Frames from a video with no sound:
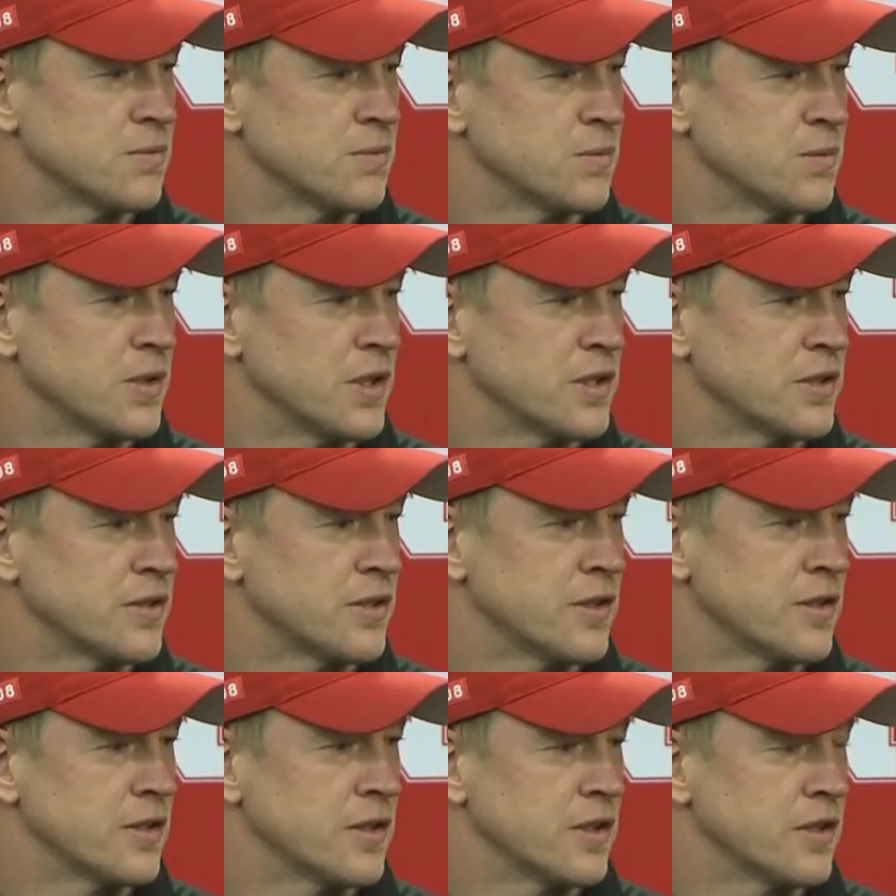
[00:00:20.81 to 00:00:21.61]
when I
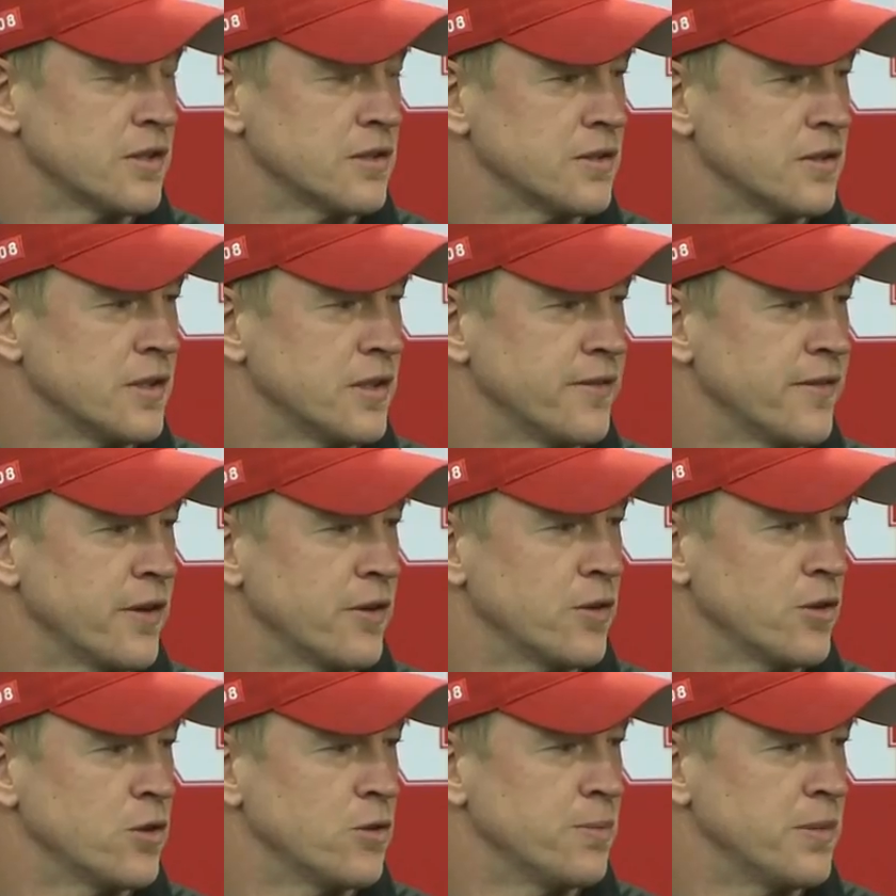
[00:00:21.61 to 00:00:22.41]
sit in their living
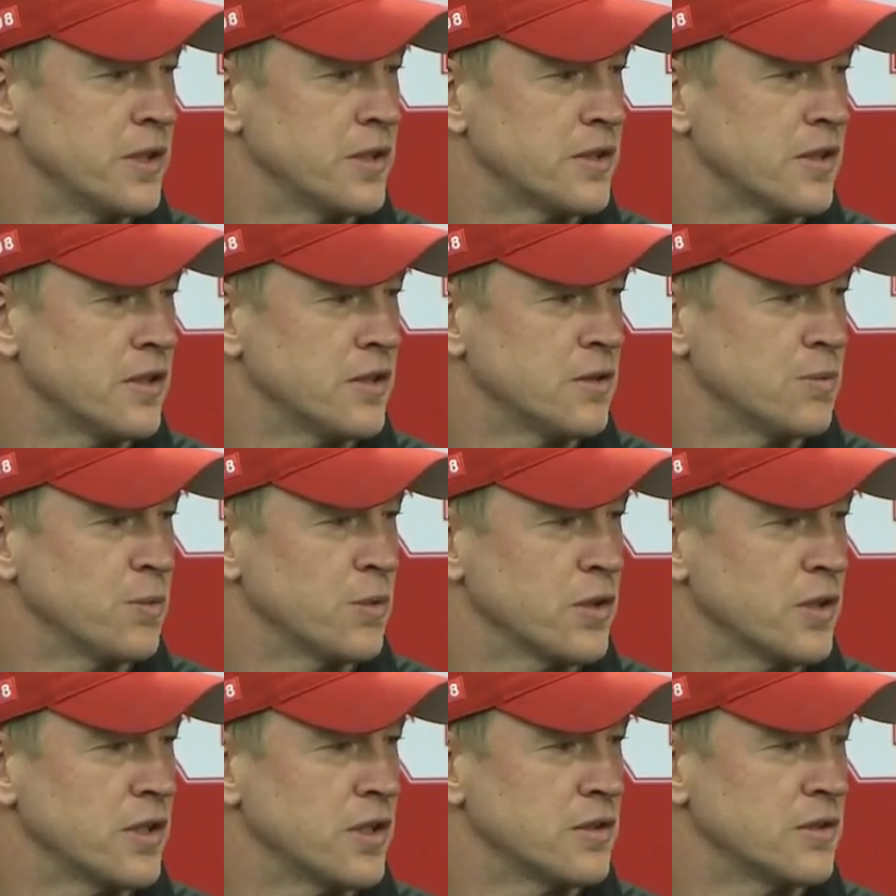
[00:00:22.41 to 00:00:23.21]
room and tell them
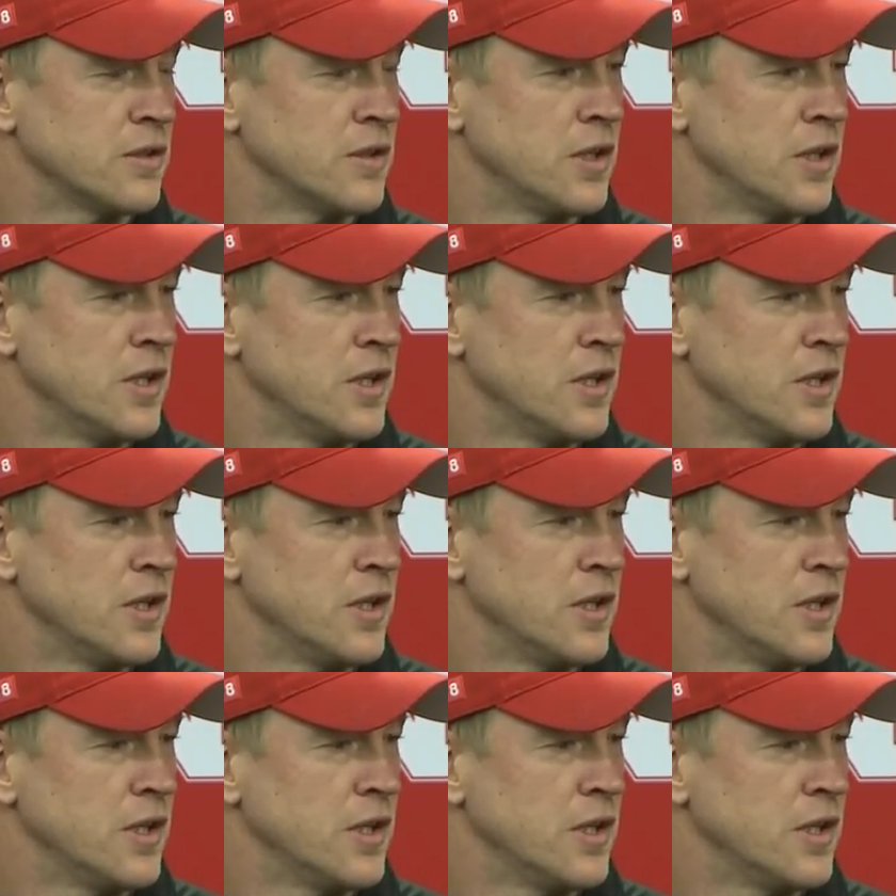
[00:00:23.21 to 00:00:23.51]
we're going to